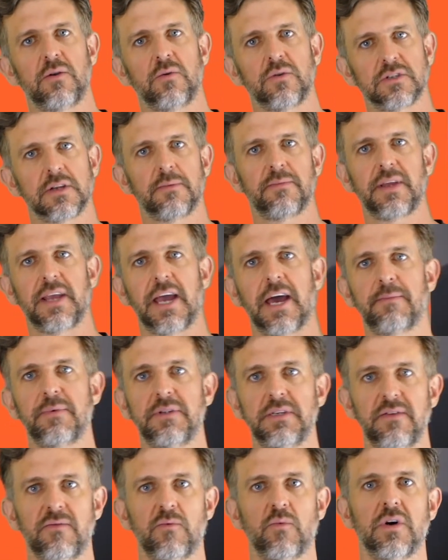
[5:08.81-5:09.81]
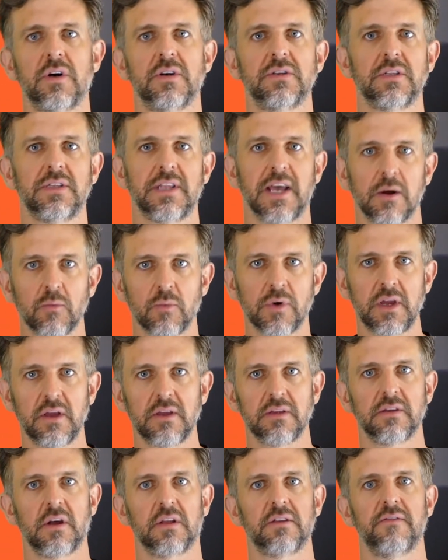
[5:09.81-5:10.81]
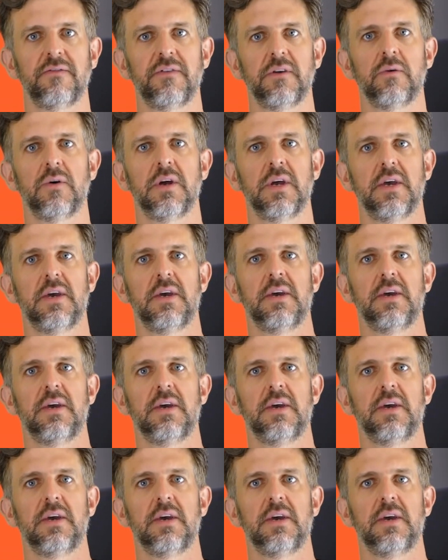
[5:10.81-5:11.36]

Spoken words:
or something happens even worse than that, where you start to feel